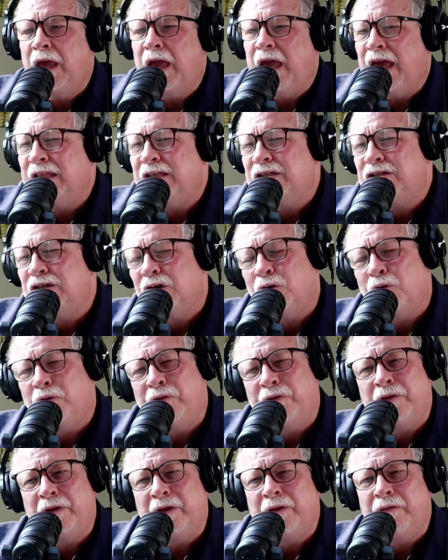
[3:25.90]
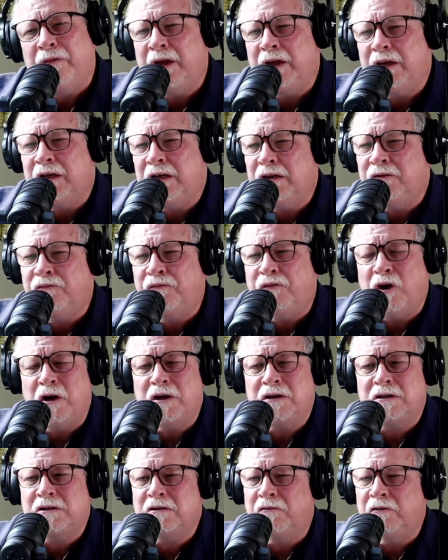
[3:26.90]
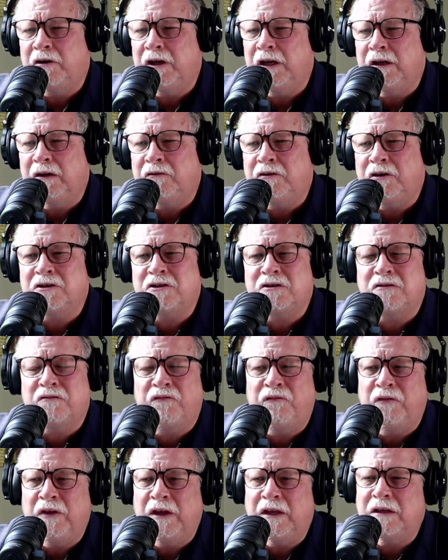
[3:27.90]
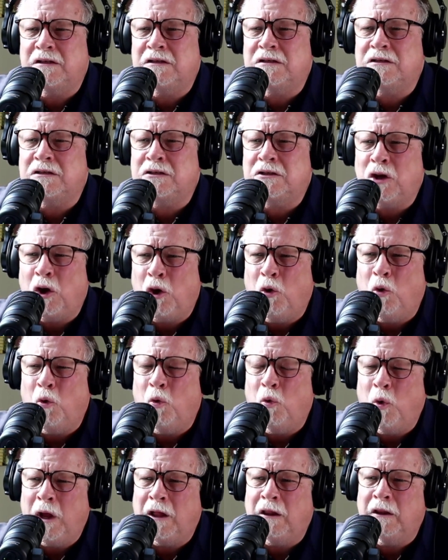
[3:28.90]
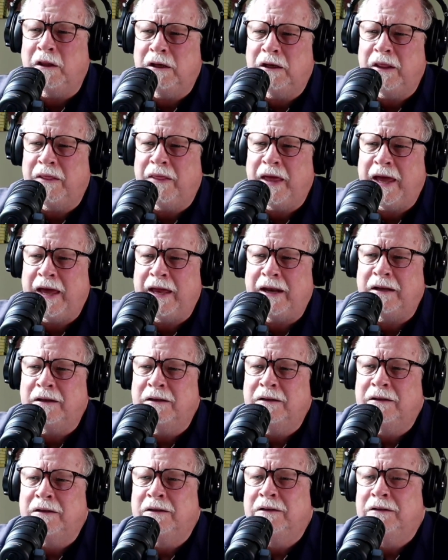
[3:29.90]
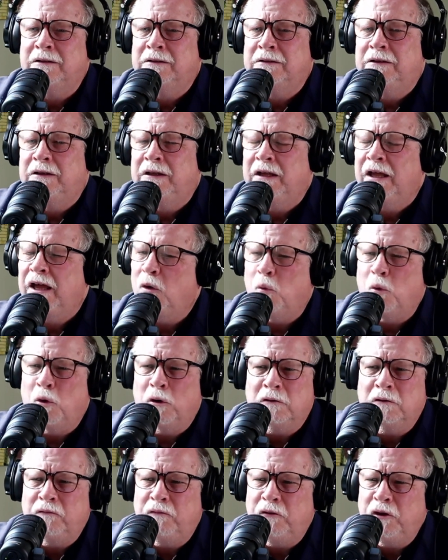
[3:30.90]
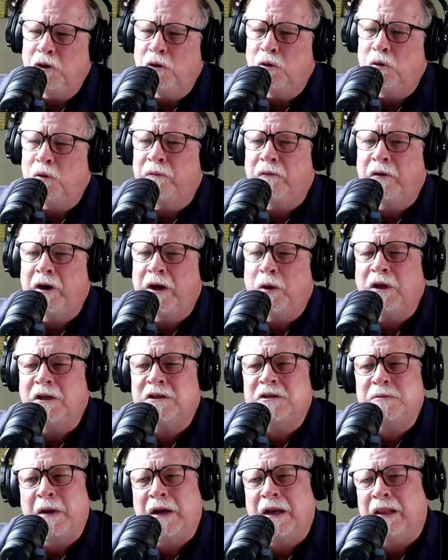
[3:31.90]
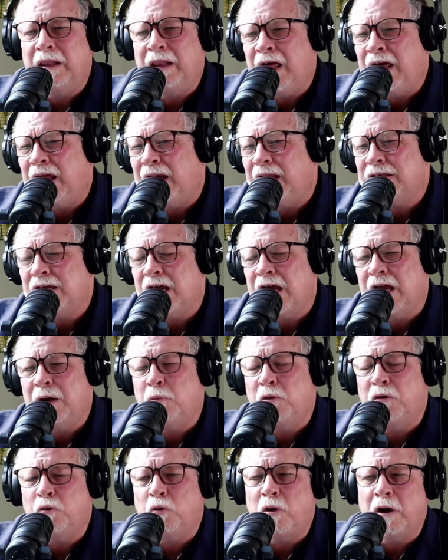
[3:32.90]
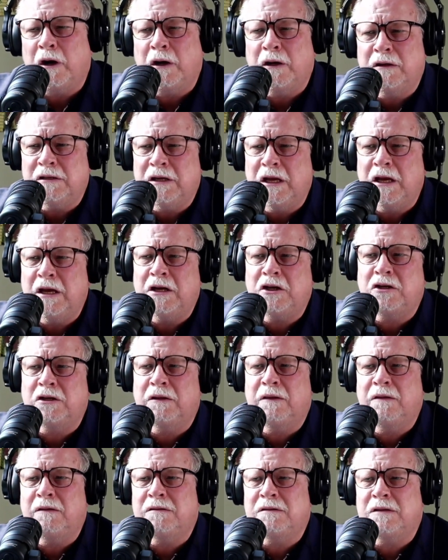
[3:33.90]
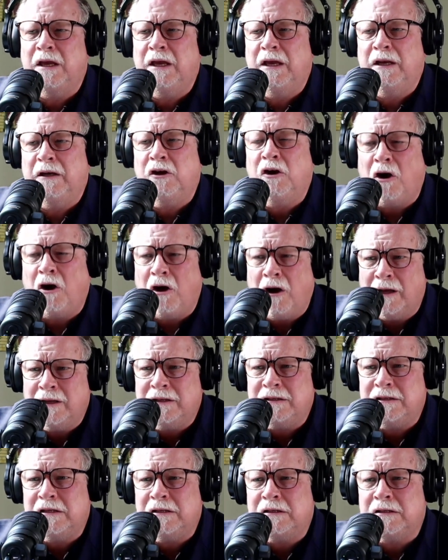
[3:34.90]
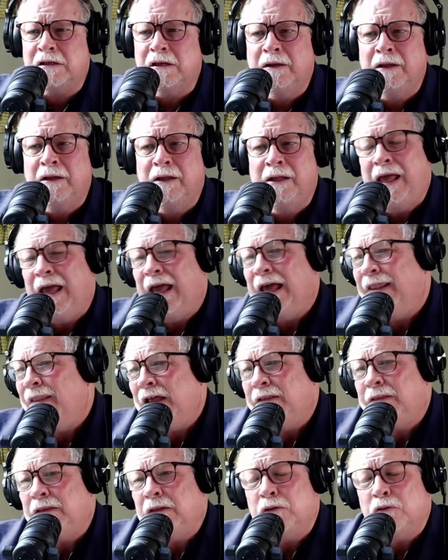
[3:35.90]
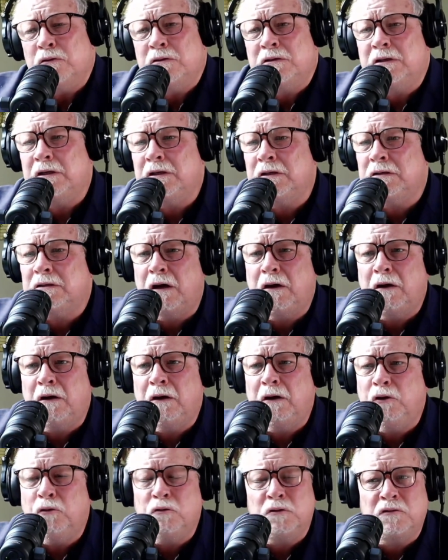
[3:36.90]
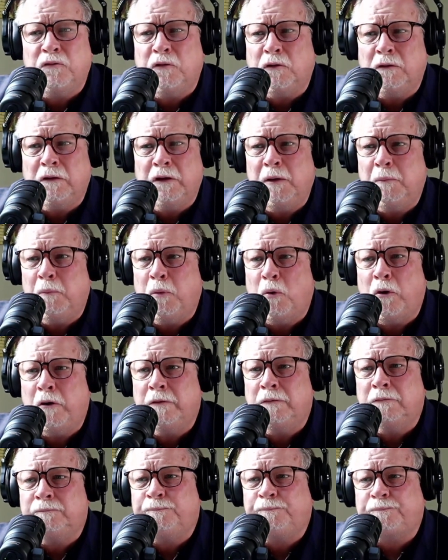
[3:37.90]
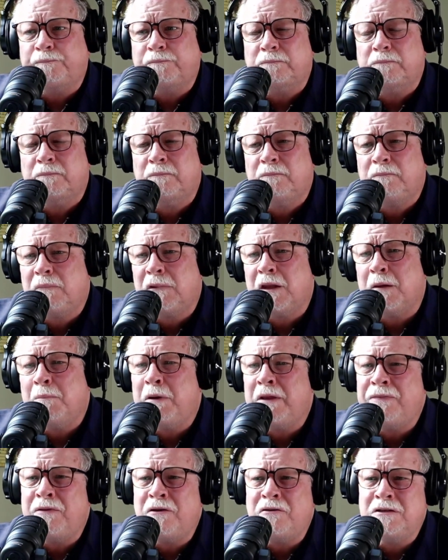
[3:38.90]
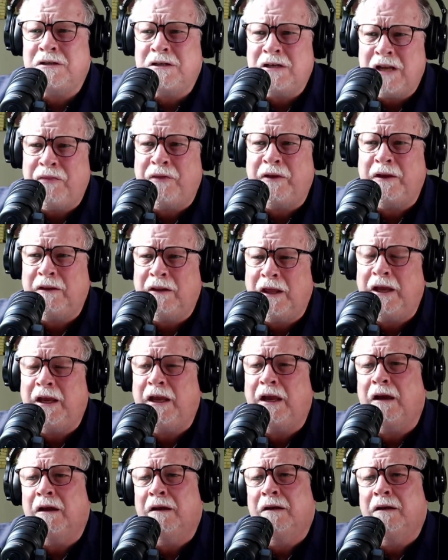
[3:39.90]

And so the idea of fostering just fits so well into that kind of worldview, right? We can spend a lot of time with organizations and causes, and not that those things aren't useful and important, but there's nothing like,